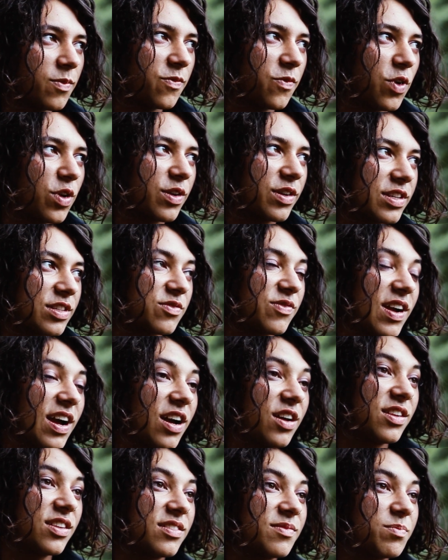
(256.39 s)
following us
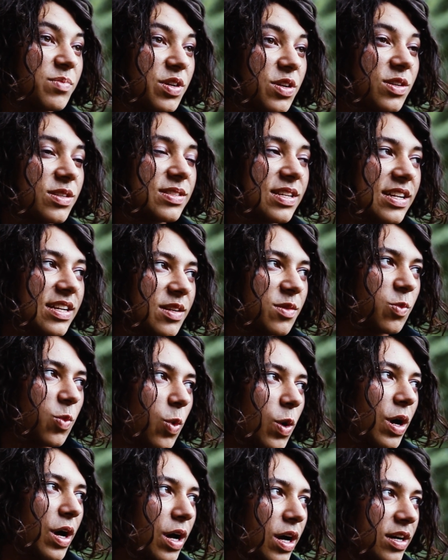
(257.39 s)
around, and because that didn't
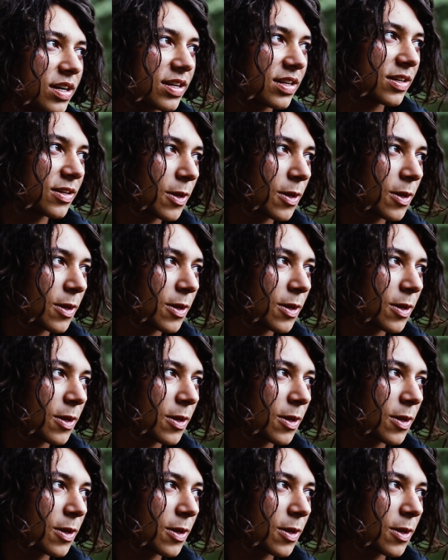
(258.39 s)
work,